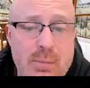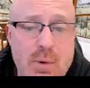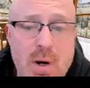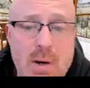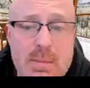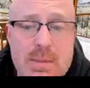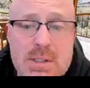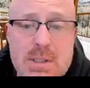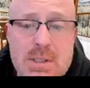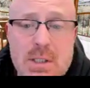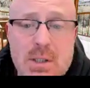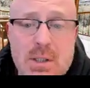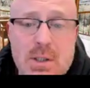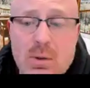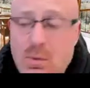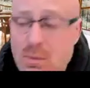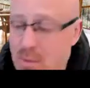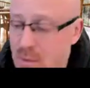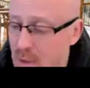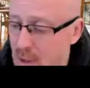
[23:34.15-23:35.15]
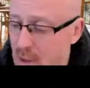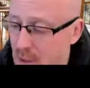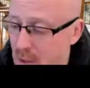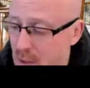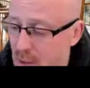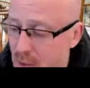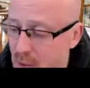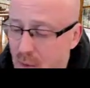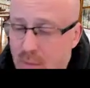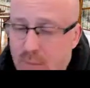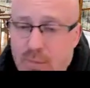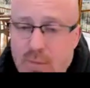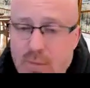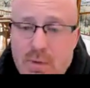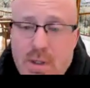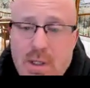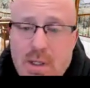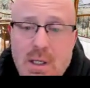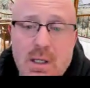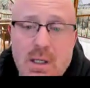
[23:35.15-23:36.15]
promised to do over
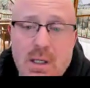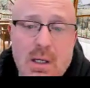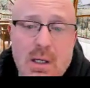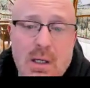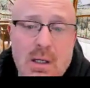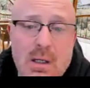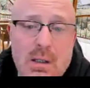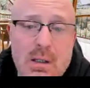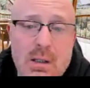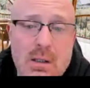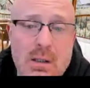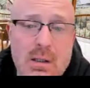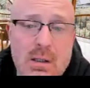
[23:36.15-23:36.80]
the